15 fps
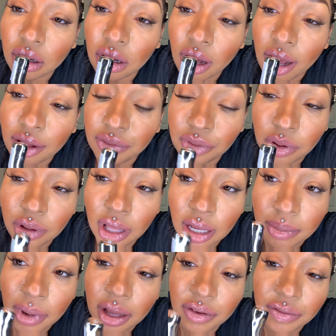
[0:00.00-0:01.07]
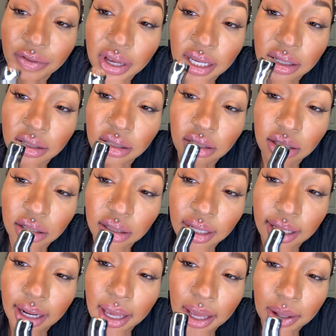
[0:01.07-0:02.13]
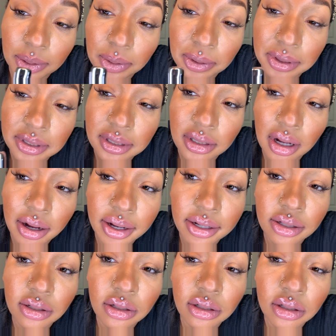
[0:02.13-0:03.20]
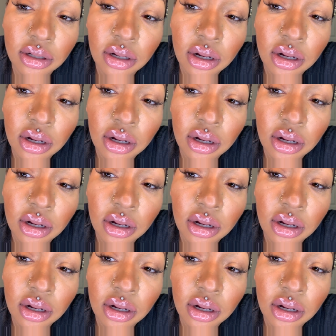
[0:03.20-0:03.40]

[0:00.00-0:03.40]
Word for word: I feel like my face can handle this size.